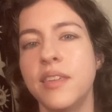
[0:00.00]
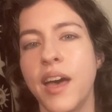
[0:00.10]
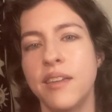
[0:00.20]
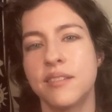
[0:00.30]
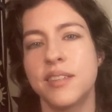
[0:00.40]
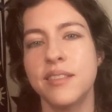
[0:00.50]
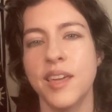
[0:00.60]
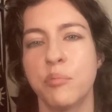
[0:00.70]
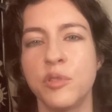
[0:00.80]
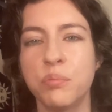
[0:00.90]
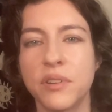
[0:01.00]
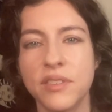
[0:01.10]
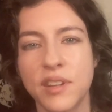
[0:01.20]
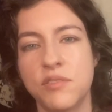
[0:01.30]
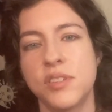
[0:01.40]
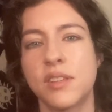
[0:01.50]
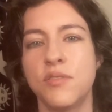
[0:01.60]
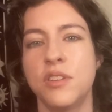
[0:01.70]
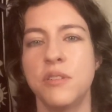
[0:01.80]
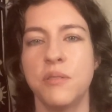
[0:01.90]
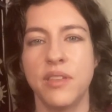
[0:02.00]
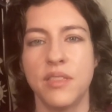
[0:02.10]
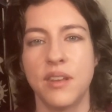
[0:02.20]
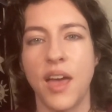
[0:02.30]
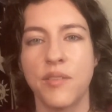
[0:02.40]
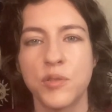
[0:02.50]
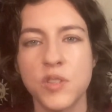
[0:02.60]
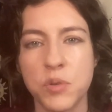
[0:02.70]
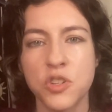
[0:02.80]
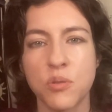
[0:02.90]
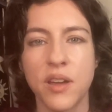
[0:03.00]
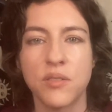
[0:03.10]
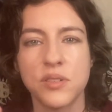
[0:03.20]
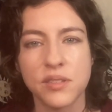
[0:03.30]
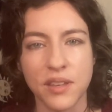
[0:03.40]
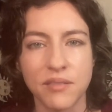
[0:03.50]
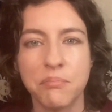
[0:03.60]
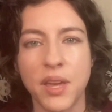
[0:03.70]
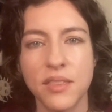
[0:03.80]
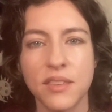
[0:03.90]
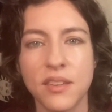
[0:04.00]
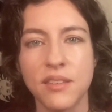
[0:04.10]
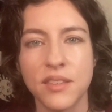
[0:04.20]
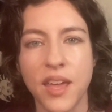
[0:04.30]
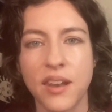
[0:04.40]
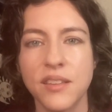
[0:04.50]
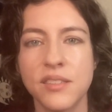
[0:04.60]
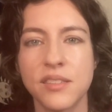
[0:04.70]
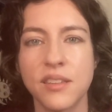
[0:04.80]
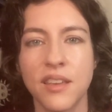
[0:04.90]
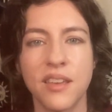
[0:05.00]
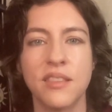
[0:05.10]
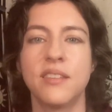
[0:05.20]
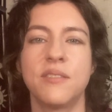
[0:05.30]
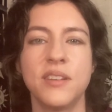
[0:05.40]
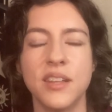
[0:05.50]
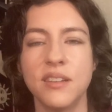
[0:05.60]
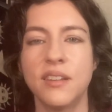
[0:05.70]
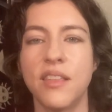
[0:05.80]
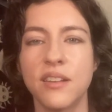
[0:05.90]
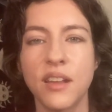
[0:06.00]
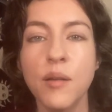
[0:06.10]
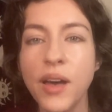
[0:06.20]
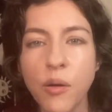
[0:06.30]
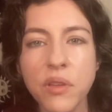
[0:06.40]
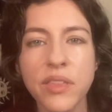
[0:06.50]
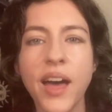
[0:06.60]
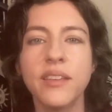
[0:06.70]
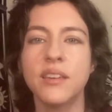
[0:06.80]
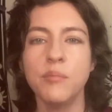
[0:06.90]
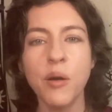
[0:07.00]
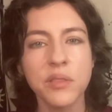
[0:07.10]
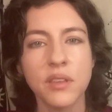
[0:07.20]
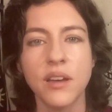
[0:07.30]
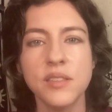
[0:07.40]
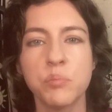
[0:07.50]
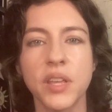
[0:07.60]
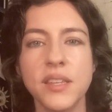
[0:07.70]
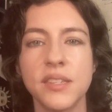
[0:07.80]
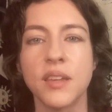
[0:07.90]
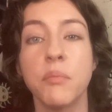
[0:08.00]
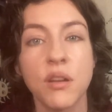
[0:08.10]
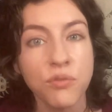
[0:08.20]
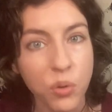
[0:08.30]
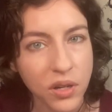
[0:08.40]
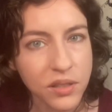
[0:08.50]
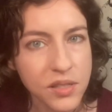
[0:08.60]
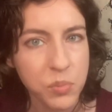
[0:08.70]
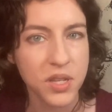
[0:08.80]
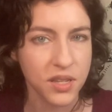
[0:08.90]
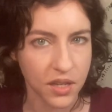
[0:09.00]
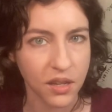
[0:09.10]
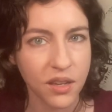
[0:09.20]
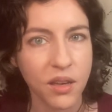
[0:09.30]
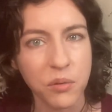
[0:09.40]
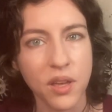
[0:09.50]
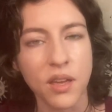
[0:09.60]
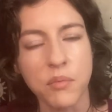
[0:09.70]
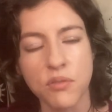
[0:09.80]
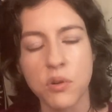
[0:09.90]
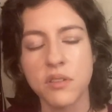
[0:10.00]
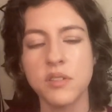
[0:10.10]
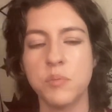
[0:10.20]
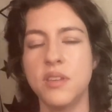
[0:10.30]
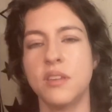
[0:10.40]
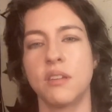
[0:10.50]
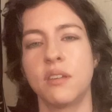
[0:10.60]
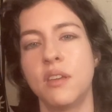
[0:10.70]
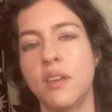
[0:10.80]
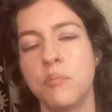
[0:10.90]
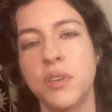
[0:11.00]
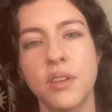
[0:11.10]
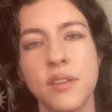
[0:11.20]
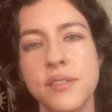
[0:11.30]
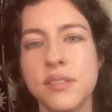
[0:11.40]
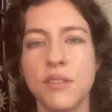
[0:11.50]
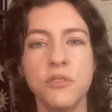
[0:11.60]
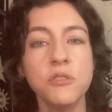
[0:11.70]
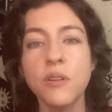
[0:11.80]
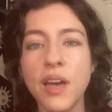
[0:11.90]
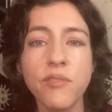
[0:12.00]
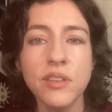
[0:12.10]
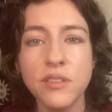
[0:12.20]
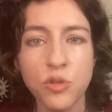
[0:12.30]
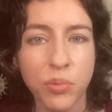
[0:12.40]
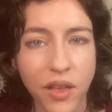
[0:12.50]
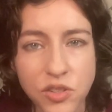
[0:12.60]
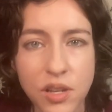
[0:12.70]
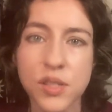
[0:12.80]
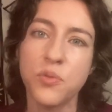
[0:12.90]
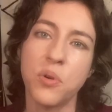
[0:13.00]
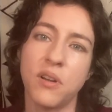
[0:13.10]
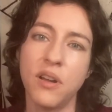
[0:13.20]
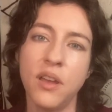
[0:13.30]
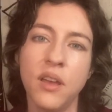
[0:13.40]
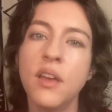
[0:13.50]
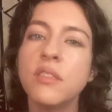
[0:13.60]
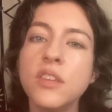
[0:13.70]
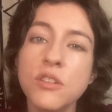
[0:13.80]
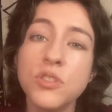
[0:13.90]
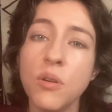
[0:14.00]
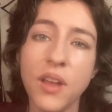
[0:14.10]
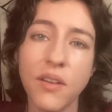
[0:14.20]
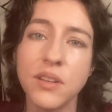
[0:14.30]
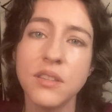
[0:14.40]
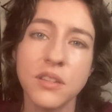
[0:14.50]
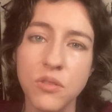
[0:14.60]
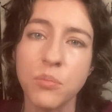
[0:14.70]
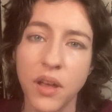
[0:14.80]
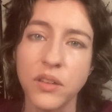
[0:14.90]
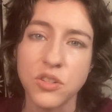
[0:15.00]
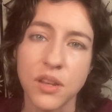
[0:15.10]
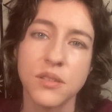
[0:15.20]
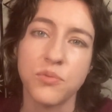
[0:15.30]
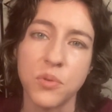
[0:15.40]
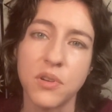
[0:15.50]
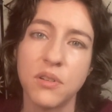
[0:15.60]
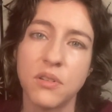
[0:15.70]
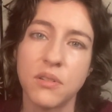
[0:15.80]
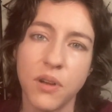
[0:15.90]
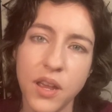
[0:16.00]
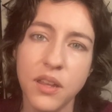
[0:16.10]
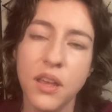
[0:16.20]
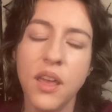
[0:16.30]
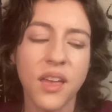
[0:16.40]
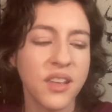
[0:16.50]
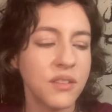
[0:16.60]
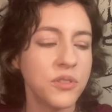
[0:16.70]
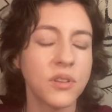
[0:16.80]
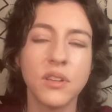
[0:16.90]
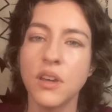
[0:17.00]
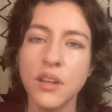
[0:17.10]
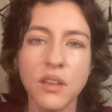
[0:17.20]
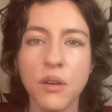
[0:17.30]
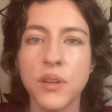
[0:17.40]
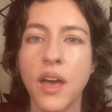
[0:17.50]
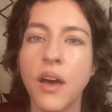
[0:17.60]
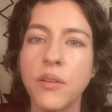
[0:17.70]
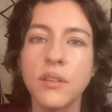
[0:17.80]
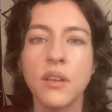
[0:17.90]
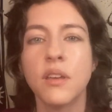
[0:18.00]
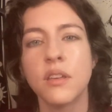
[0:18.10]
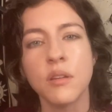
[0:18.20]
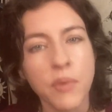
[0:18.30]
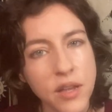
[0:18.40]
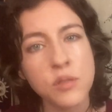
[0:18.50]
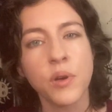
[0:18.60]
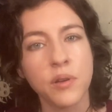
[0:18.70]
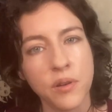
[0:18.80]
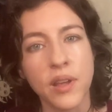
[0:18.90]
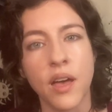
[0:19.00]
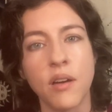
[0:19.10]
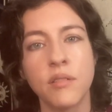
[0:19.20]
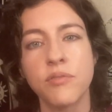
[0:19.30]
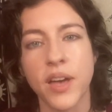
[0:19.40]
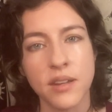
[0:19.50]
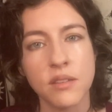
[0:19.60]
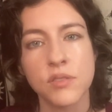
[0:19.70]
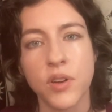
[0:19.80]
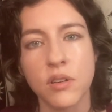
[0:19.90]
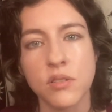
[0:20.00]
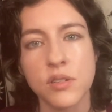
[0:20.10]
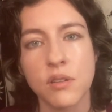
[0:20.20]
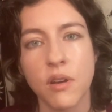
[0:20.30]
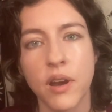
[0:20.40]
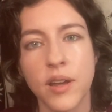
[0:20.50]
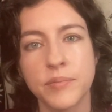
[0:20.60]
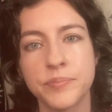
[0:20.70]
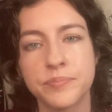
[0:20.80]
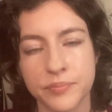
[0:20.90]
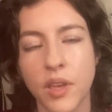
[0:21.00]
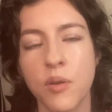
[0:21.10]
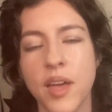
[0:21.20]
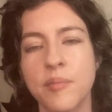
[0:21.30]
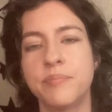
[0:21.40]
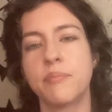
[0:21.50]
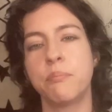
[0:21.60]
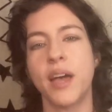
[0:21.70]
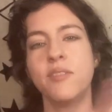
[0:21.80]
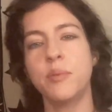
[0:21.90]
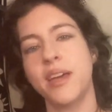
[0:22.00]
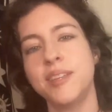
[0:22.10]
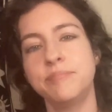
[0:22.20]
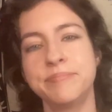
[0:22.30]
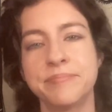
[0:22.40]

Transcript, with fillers: that blueprint that I've just given you, and then have your speechwriters make the edits that are needed, and then come out with that, come out with guns blazing, metaphorically speaking, okay? Metaphorically speaking, because if you don't have anything to apologize for, then you don't have anything to apologize for, right? And if you're gonna go down, you might as well go down fighting these fuckers, all right? Okay, bye everybody.